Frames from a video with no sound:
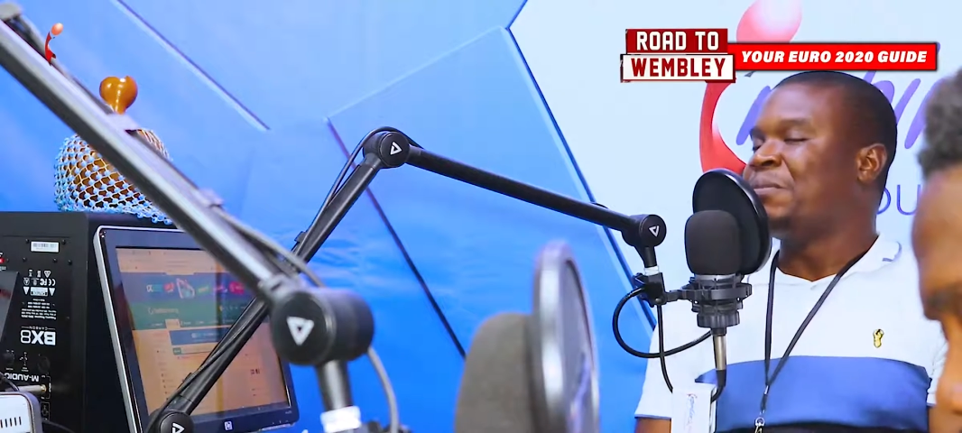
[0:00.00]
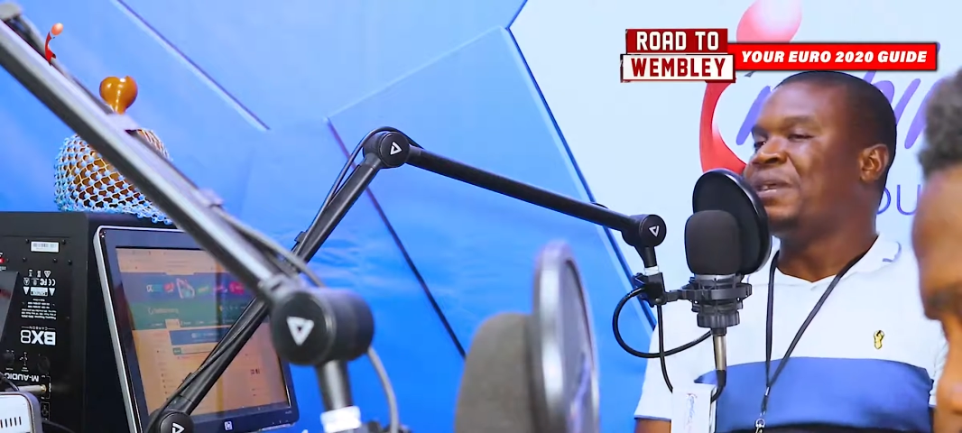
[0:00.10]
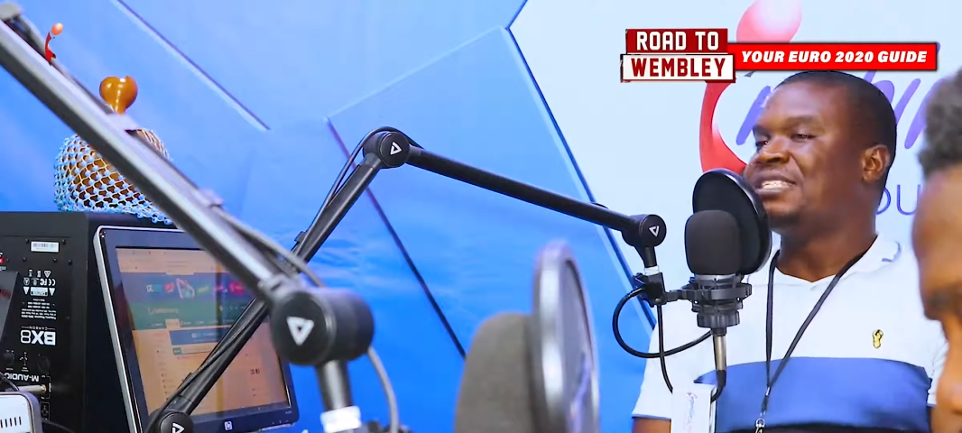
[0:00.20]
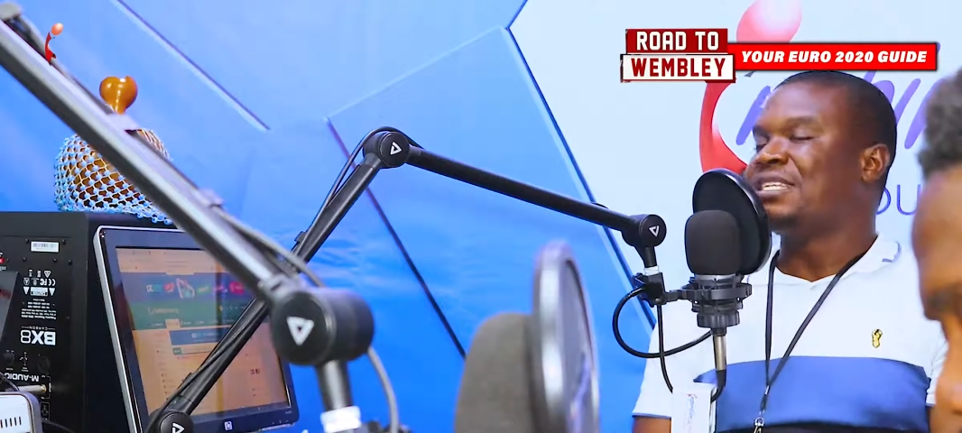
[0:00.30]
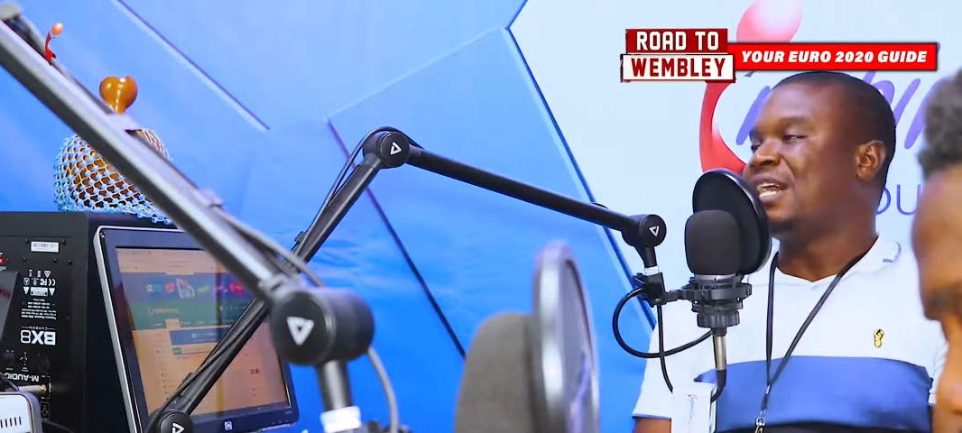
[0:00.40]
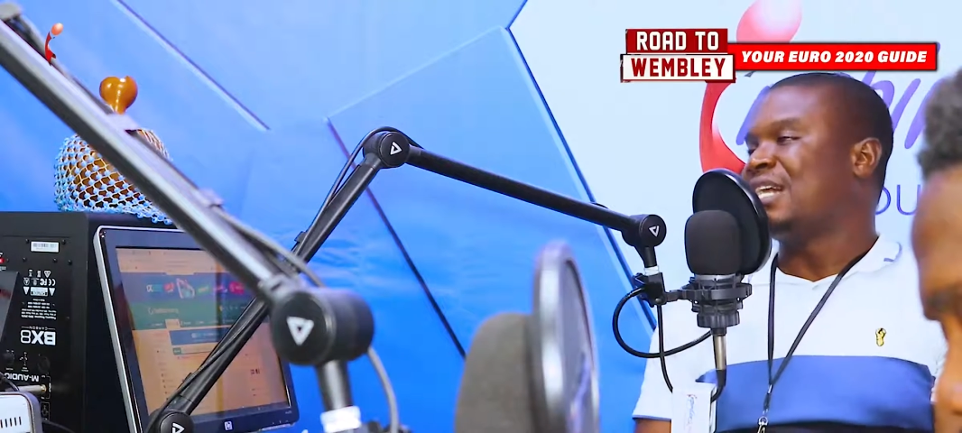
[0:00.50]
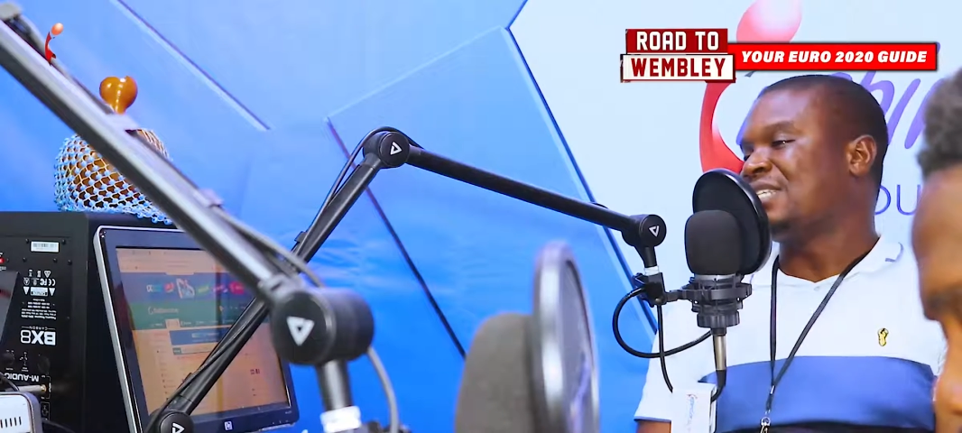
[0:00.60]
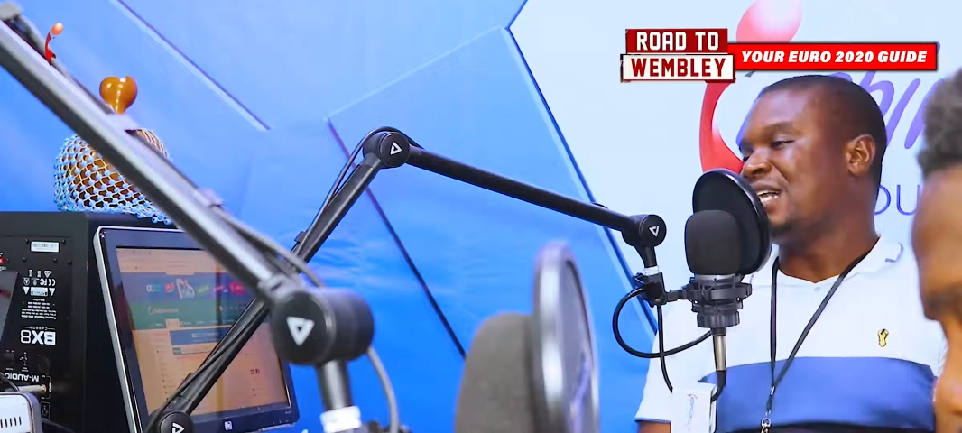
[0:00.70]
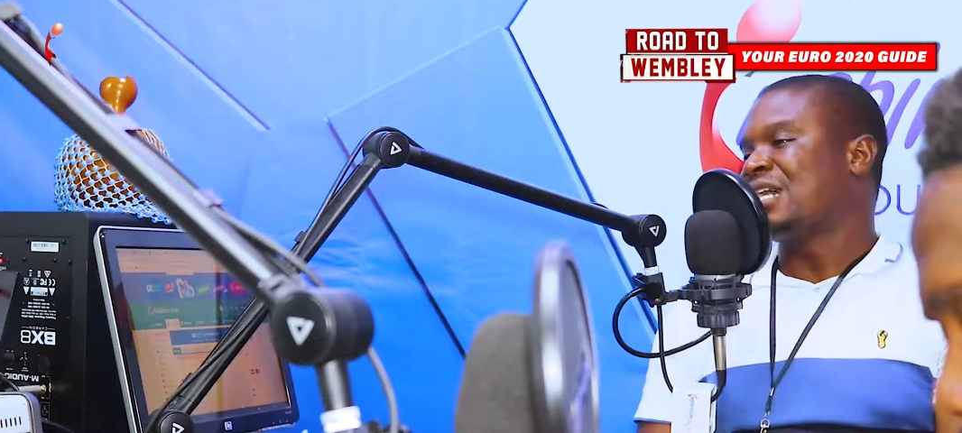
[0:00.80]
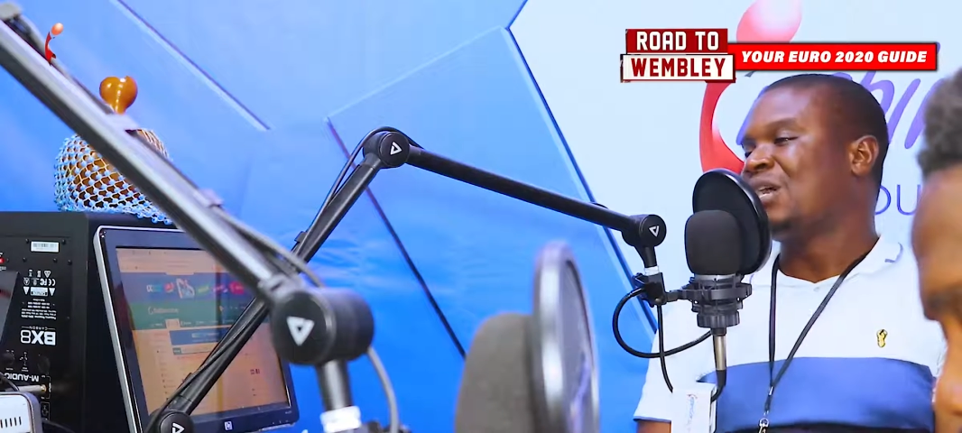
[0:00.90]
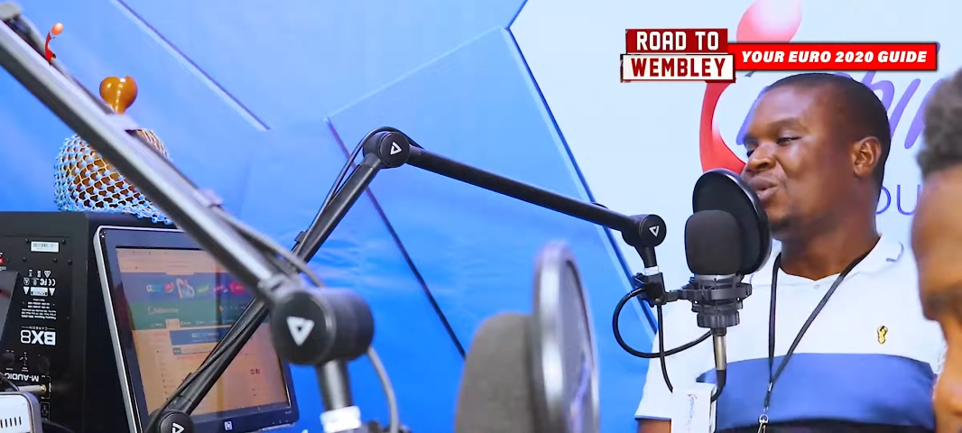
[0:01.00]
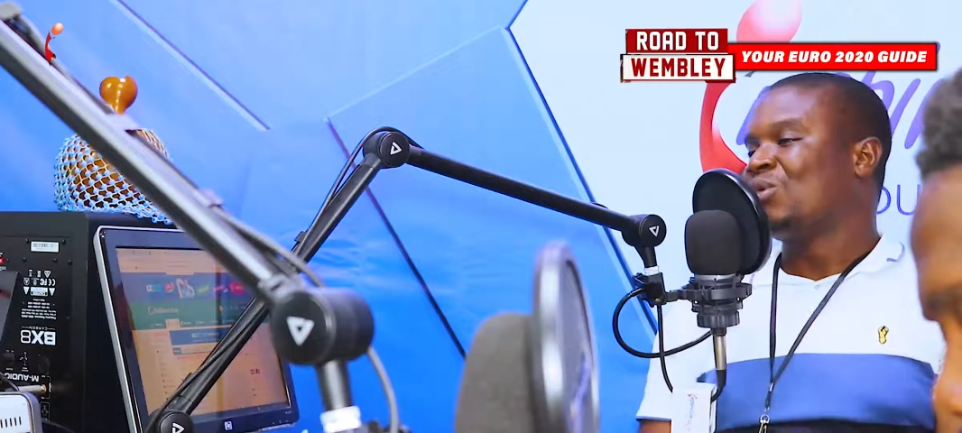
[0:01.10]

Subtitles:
the pace in that attack